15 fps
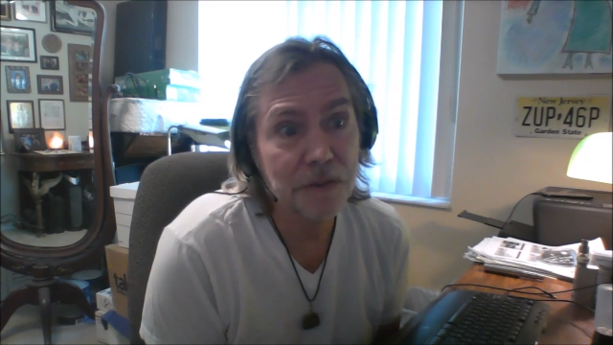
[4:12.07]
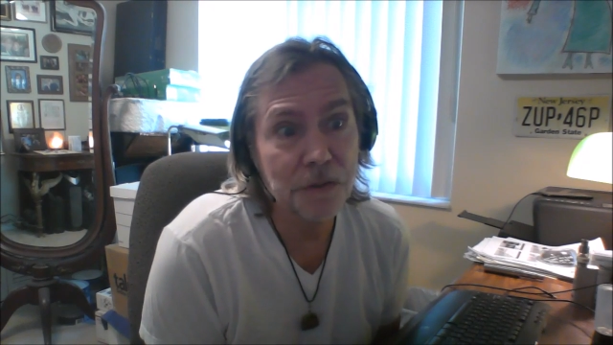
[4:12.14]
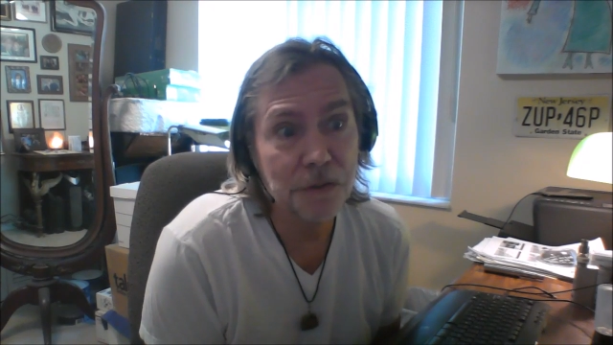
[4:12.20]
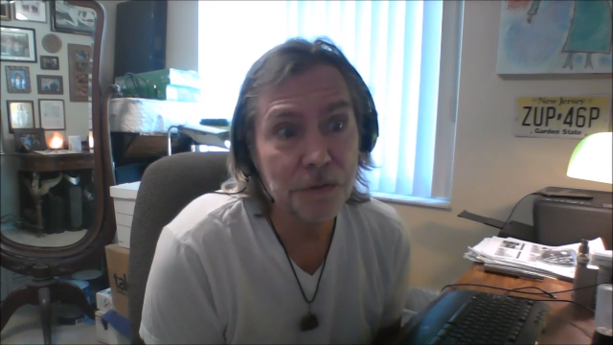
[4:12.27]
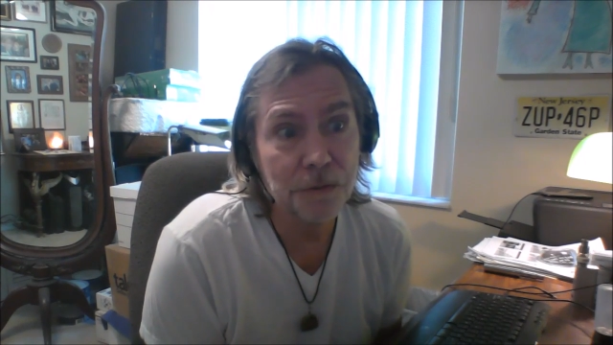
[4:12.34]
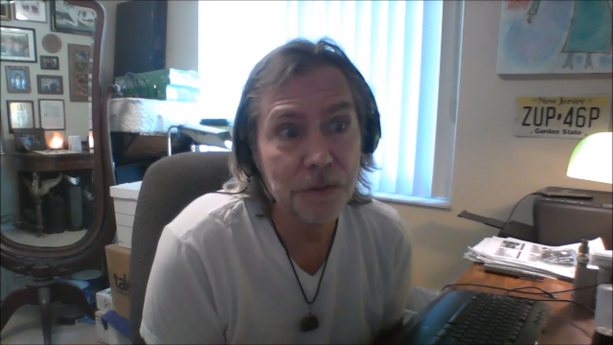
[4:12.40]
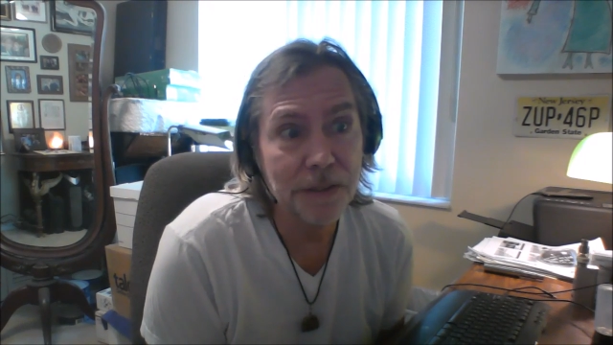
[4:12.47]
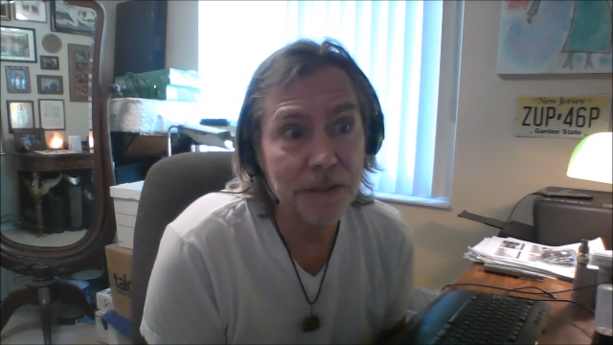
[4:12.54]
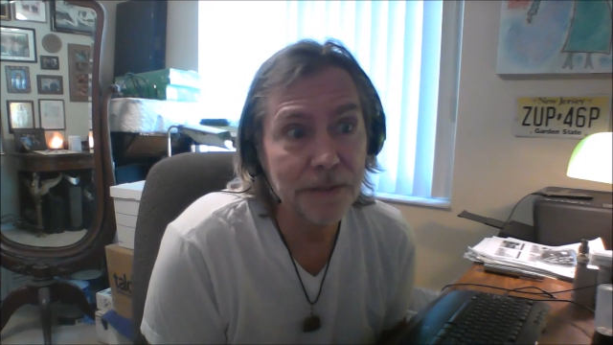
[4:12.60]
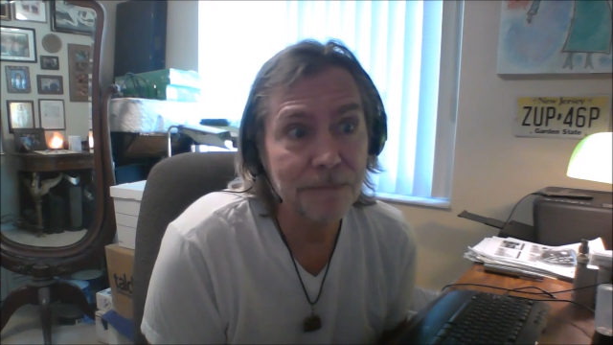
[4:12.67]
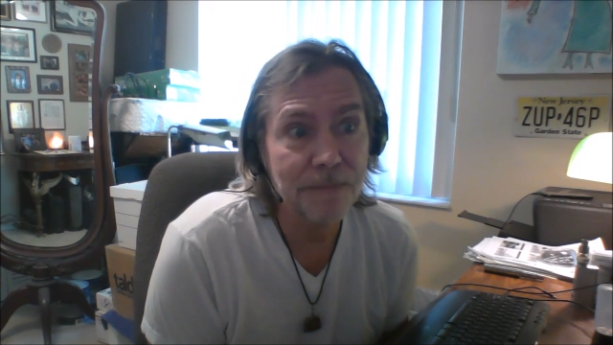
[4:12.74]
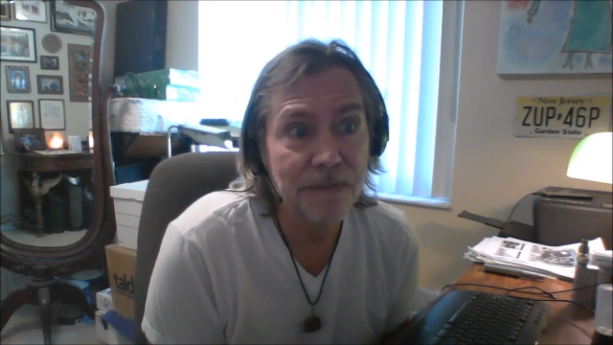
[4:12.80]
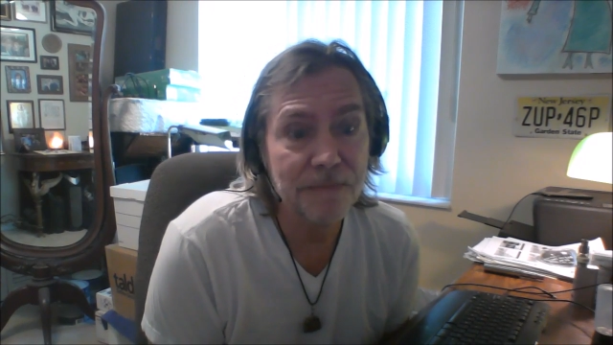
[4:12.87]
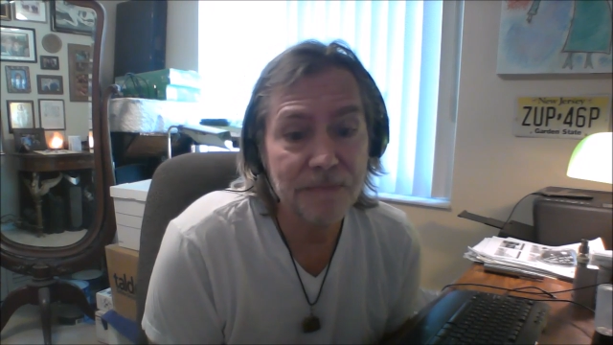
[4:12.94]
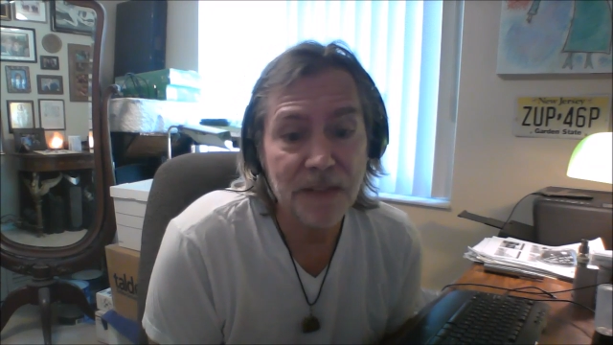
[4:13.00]
who
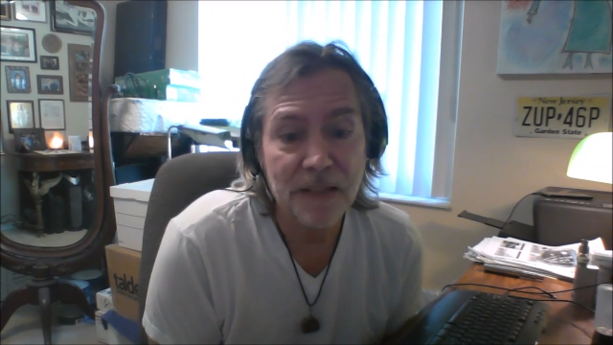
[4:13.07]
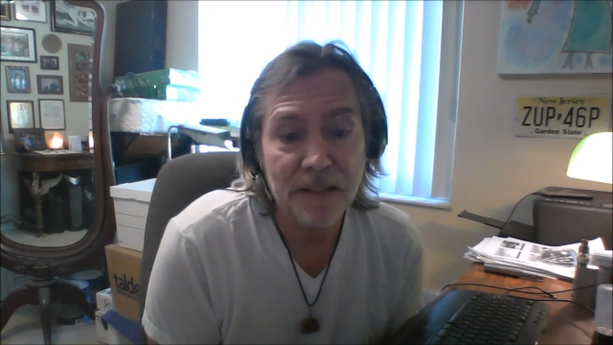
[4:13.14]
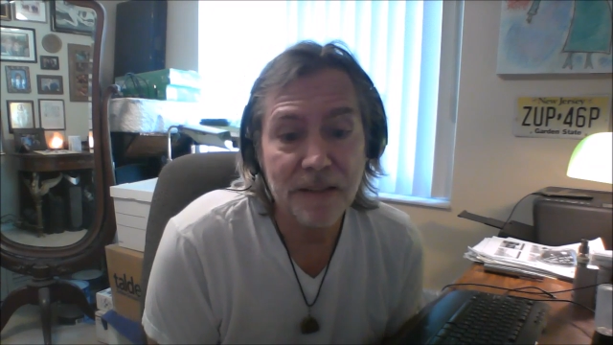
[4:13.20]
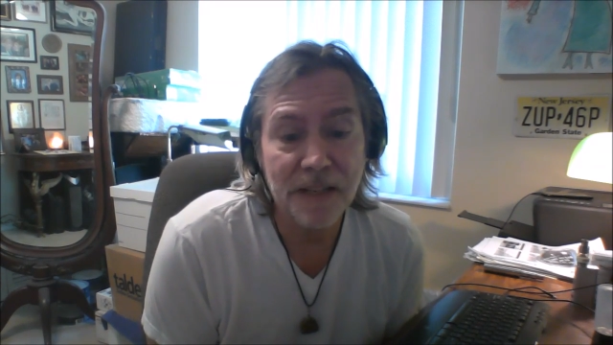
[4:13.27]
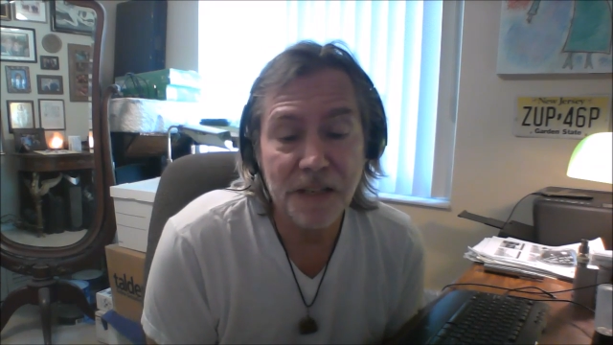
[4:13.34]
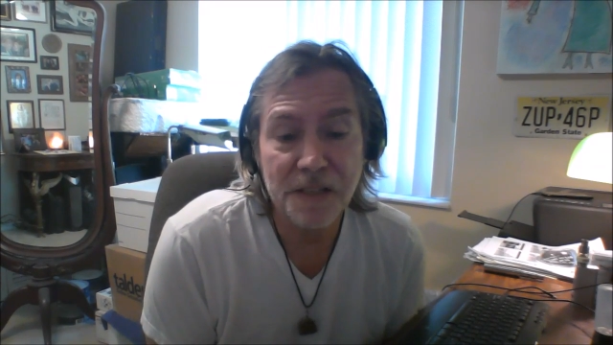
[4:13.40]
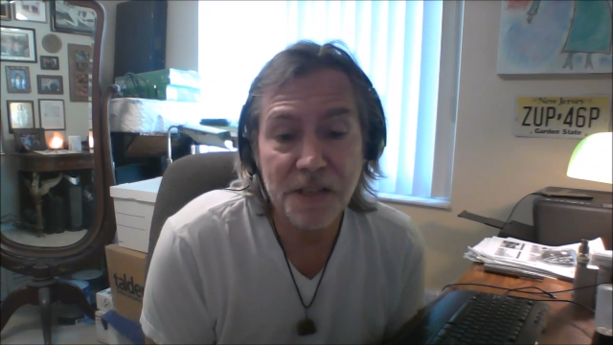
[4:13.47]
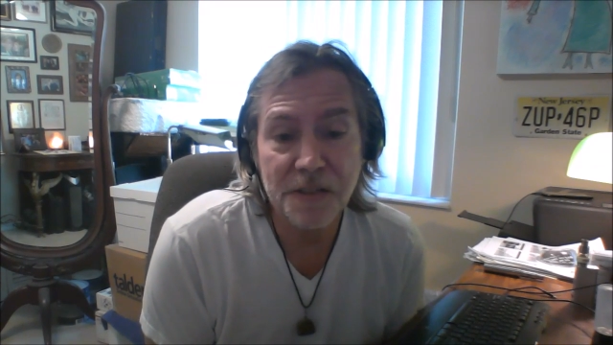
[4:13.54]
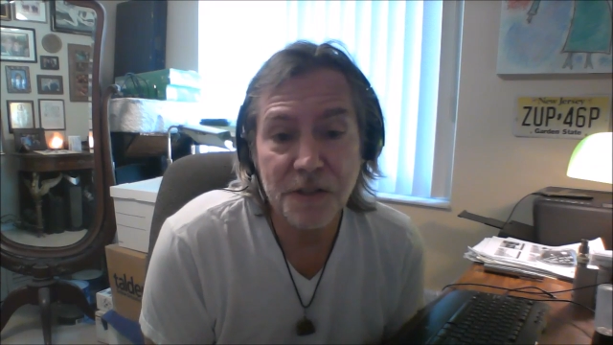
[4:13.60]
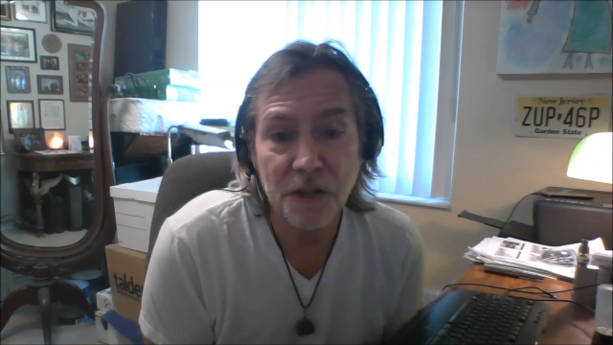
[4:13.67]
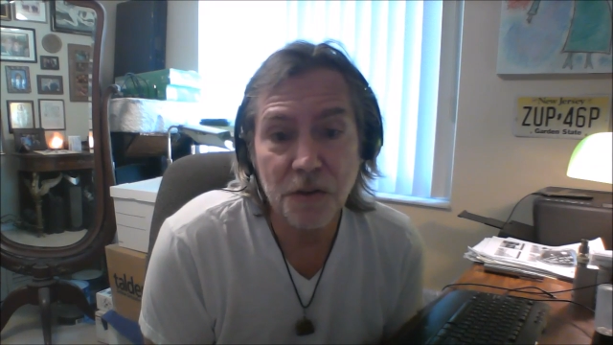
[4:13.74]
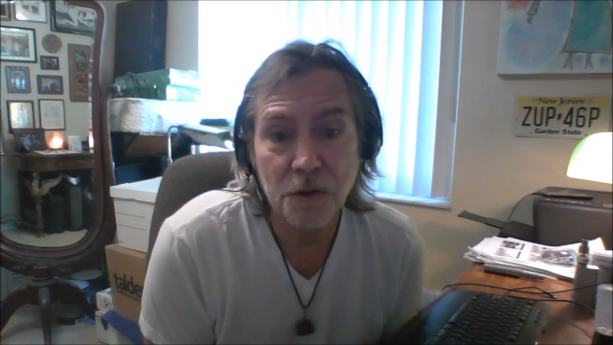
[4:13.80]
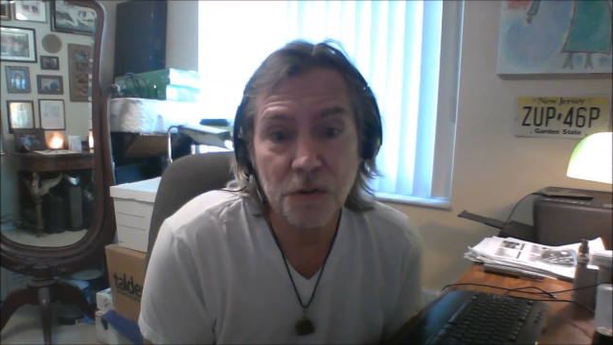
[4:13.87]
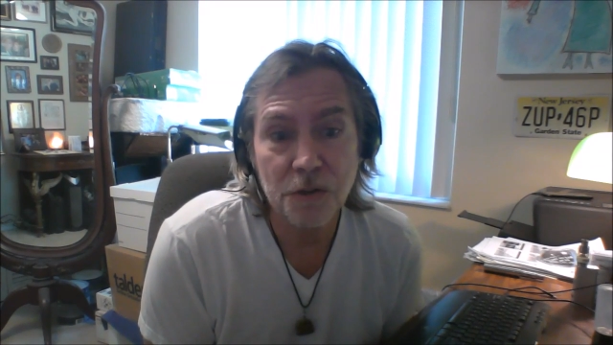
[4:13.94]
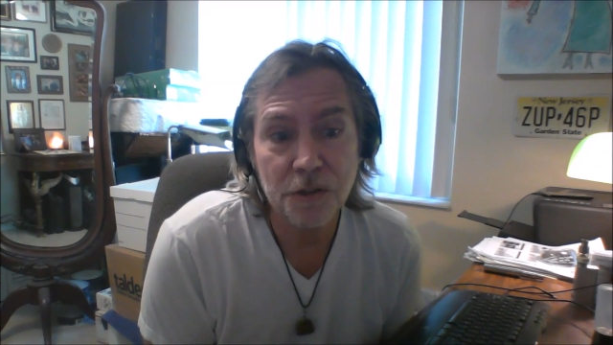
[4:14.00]
thinks he's a
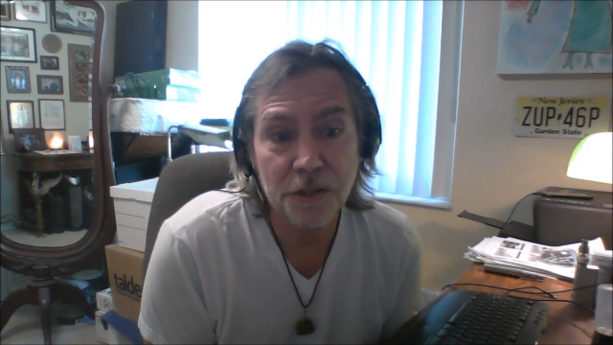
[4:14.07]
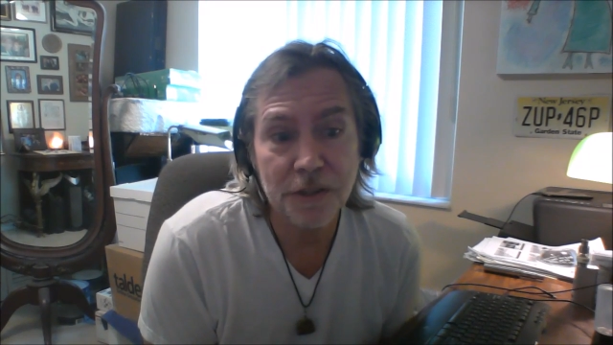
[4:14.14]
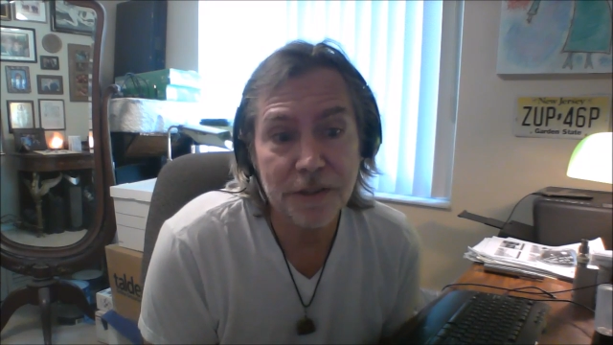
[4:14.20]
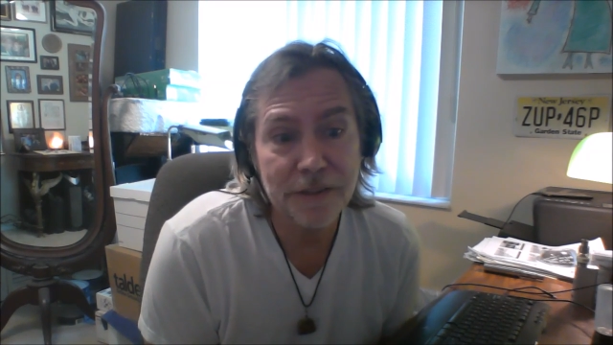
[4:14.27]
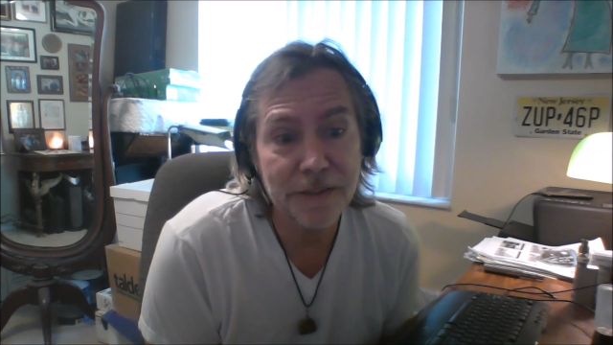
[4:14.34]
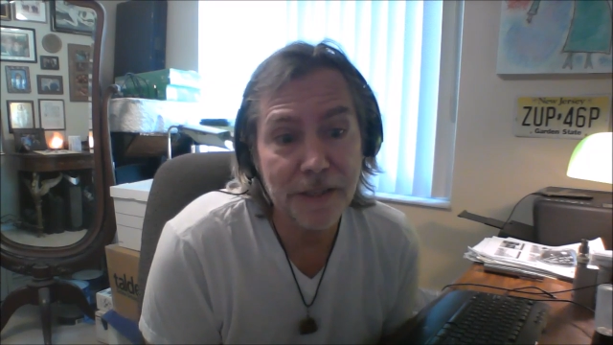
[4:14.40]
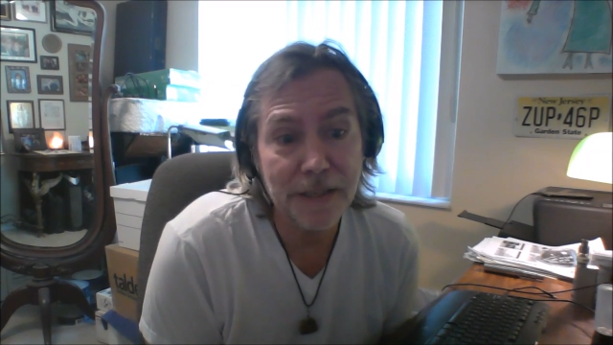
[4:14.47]
no-good